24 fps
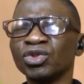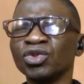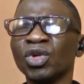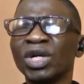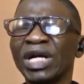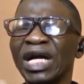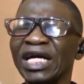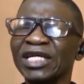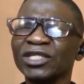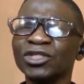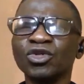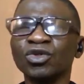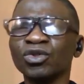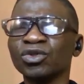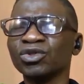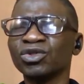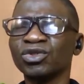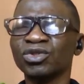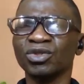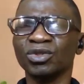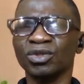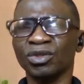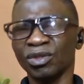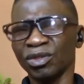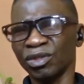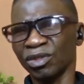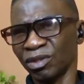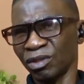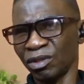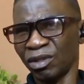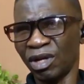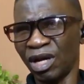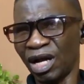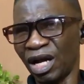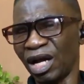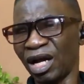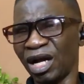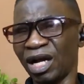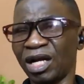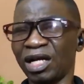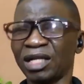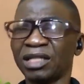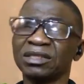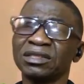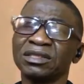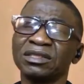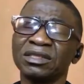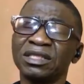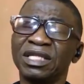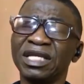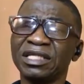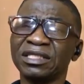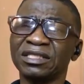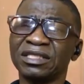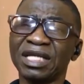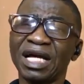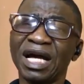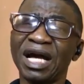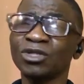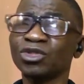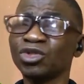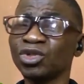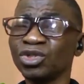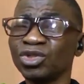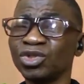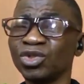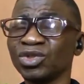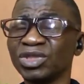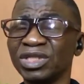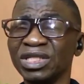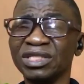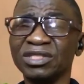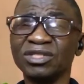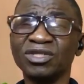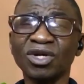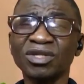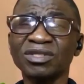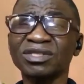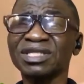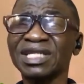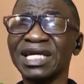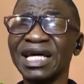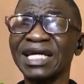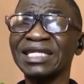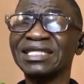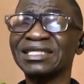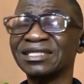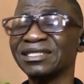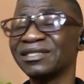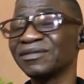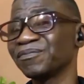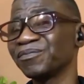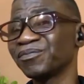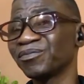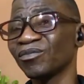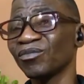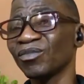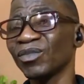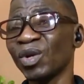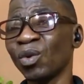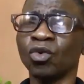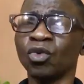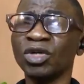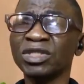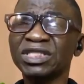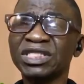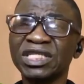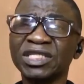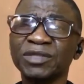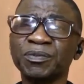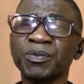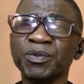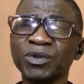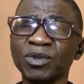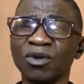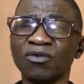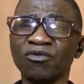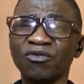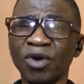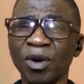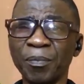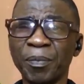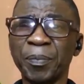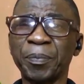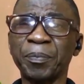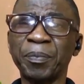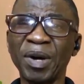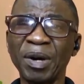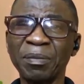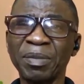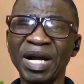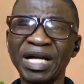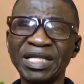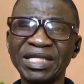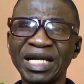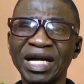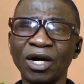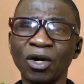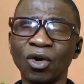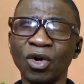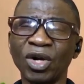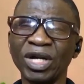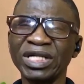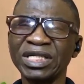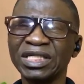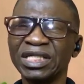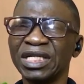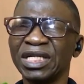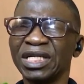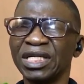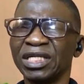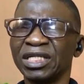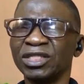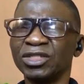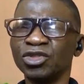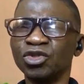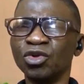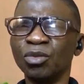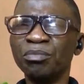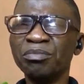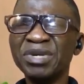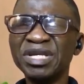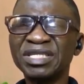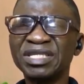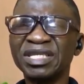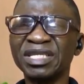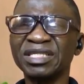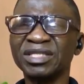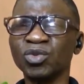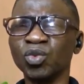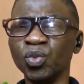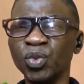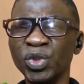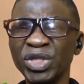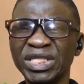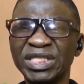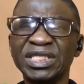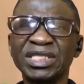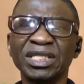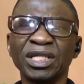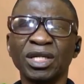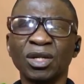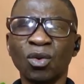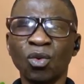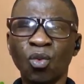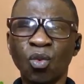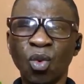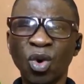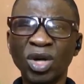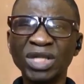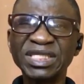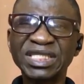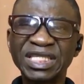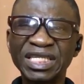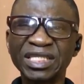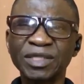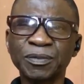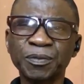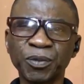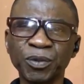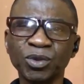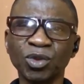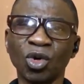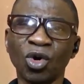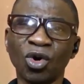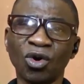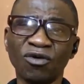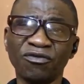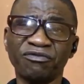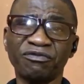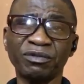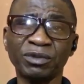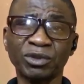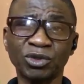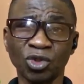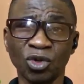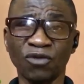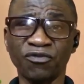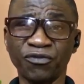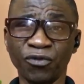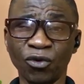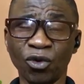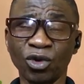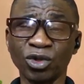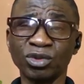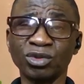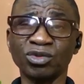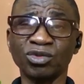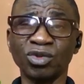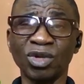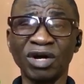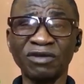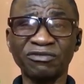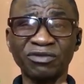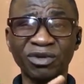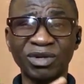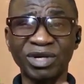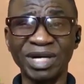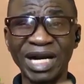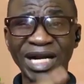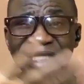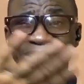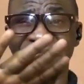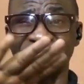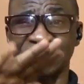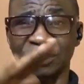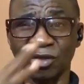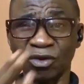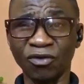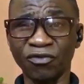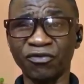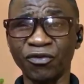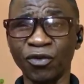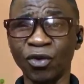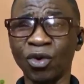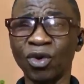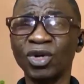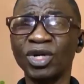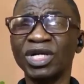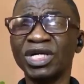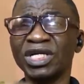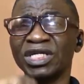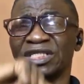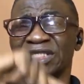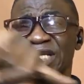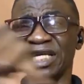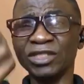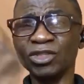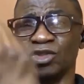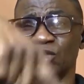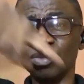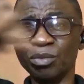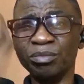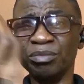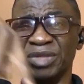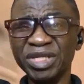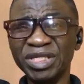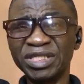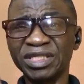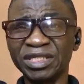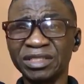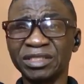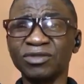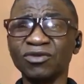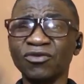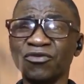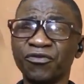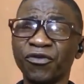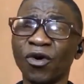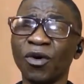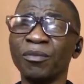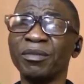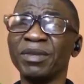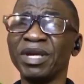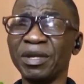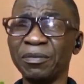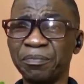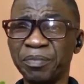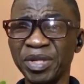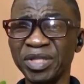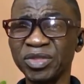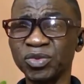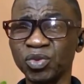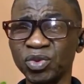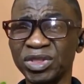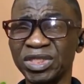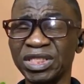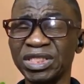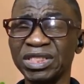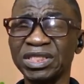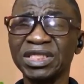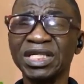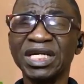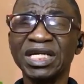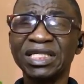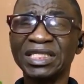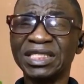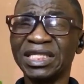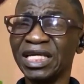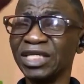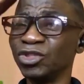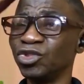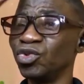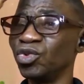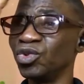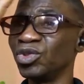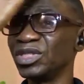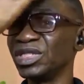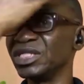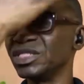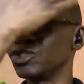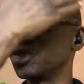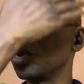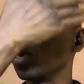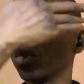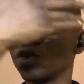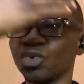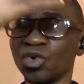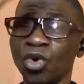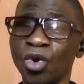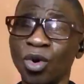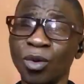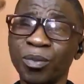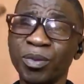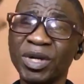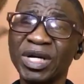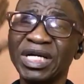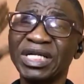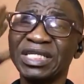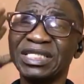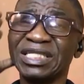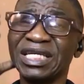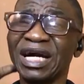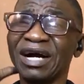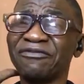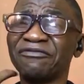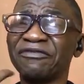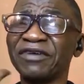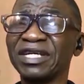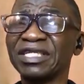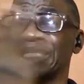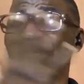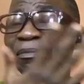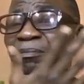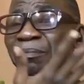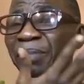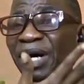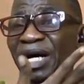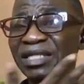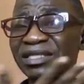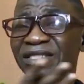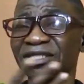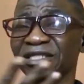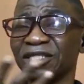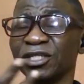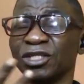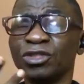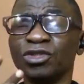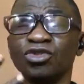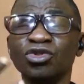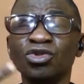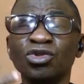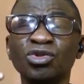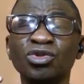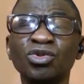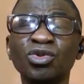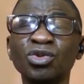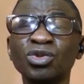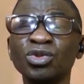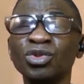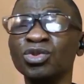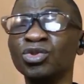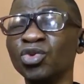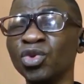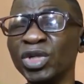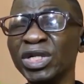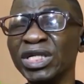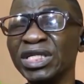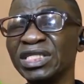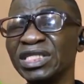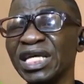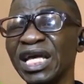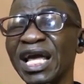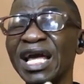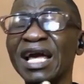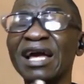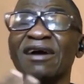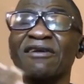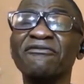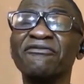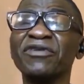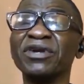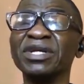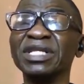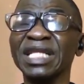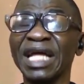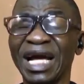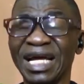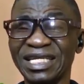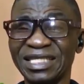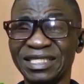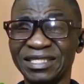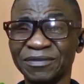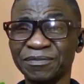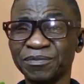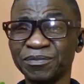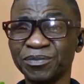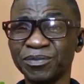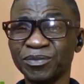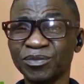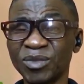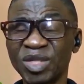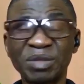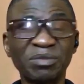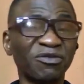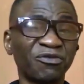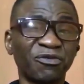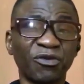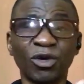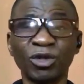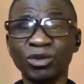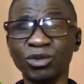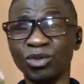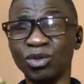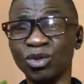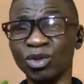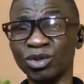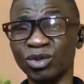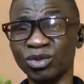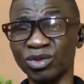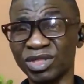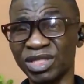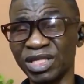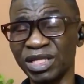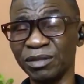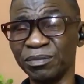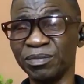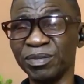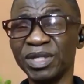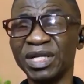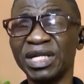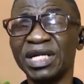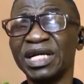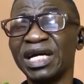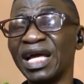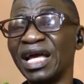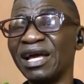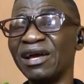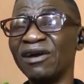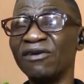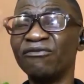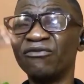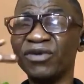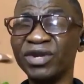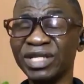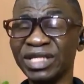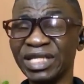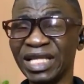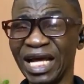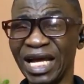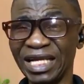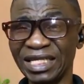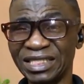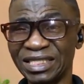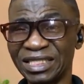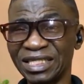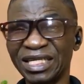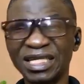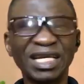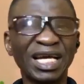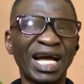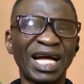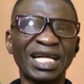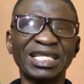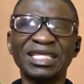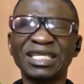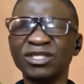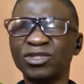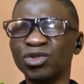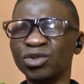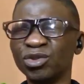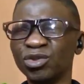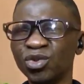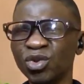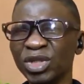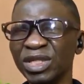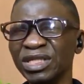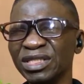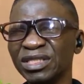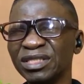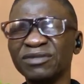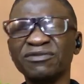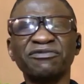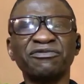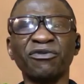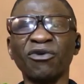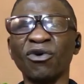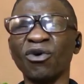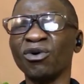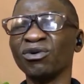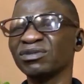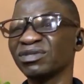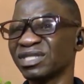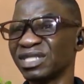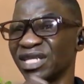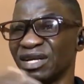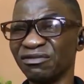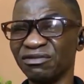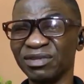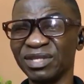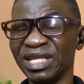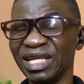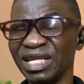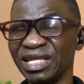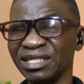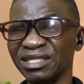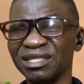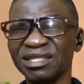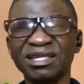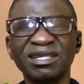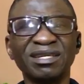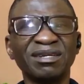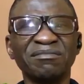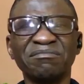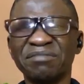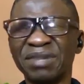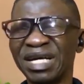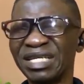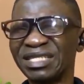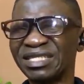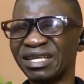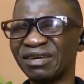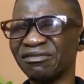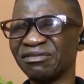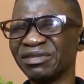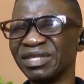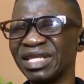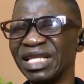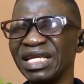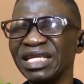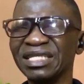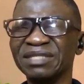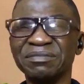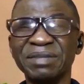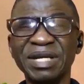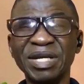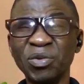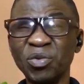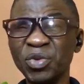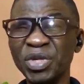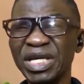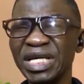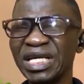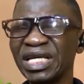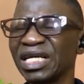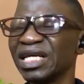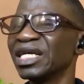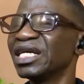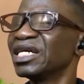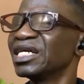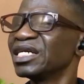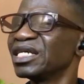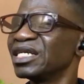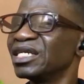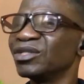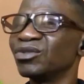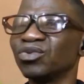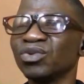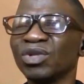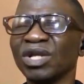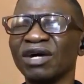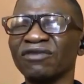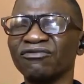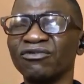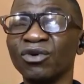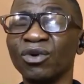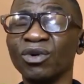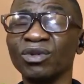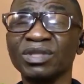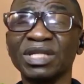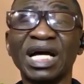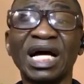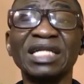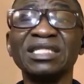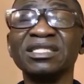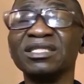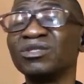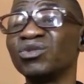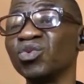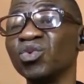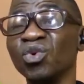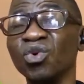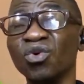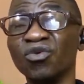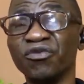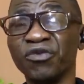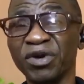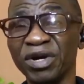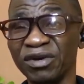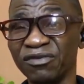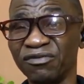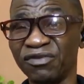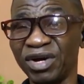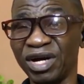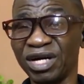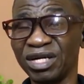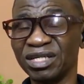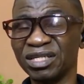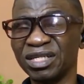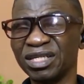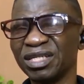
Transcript: you can use this. How do you use this? Just get 1 teaspoon of palm kernel oil. You mix it with 1 teaspoon of sulfur. You have to grind the sulfur. Then you mix it. You form a paste with it. Then use it to rub the affected part. You do it every night before you go to sleep. Every night. At least you do it for 7 days. By 7 days, a week, it will have gone and it will go forever.